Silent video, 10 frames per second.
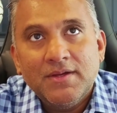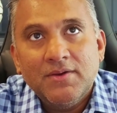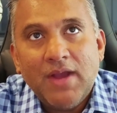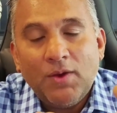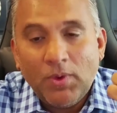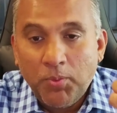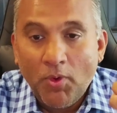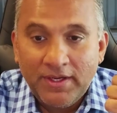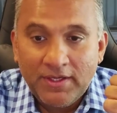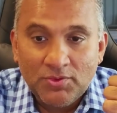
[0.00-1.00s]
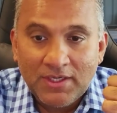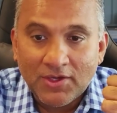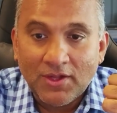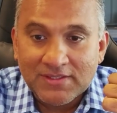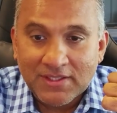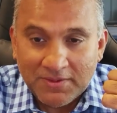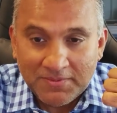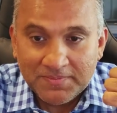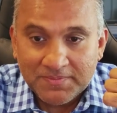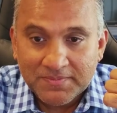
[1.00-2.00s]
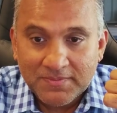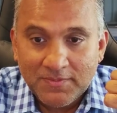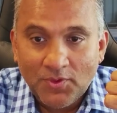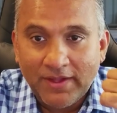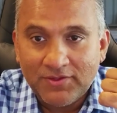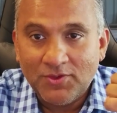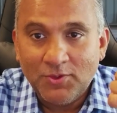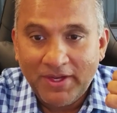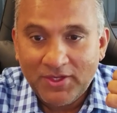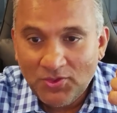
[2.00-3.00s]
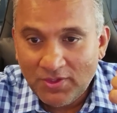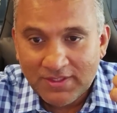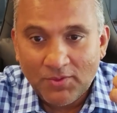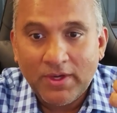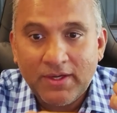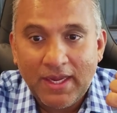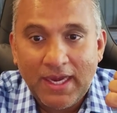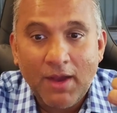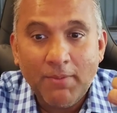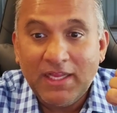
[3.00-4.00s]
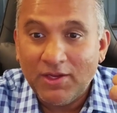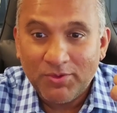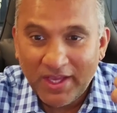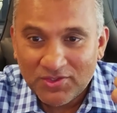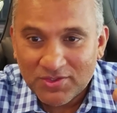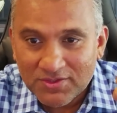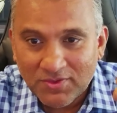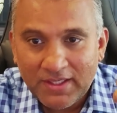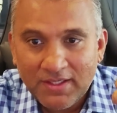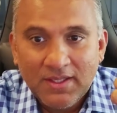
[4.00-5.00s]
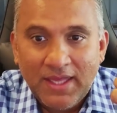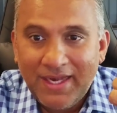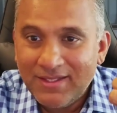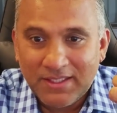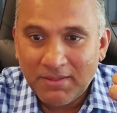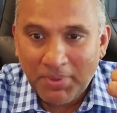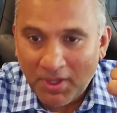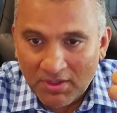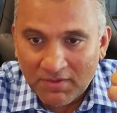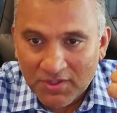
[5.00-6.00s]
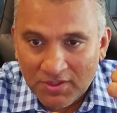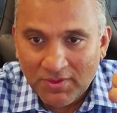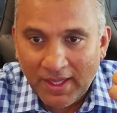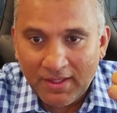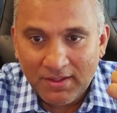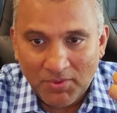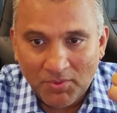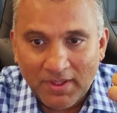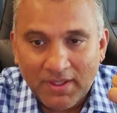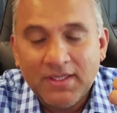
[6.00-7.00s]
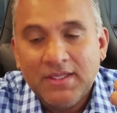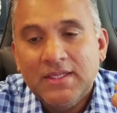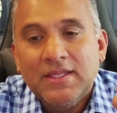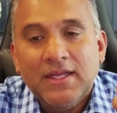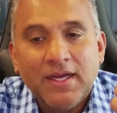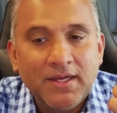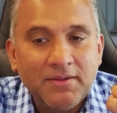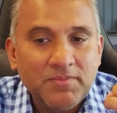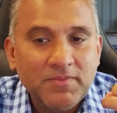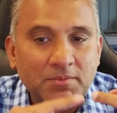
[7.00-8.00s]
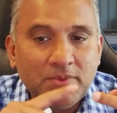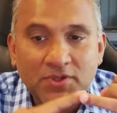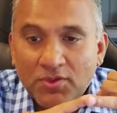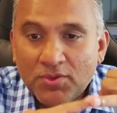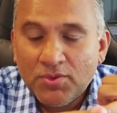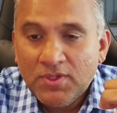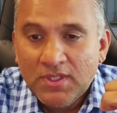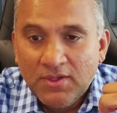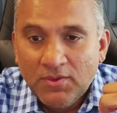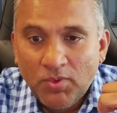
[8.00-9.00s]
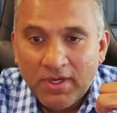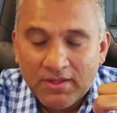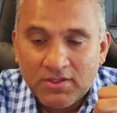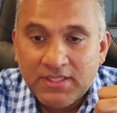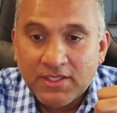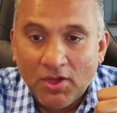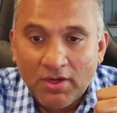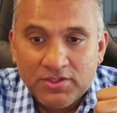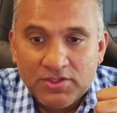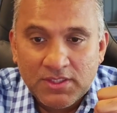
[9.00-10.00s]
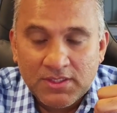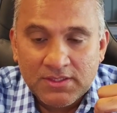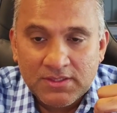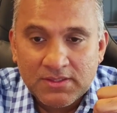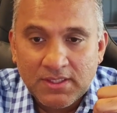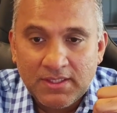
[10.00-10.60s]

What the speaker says: at what point do you need a call center to answer new patient calls? At how many locations, right? And is it imperative to do that? Number one. Number two, what other technologies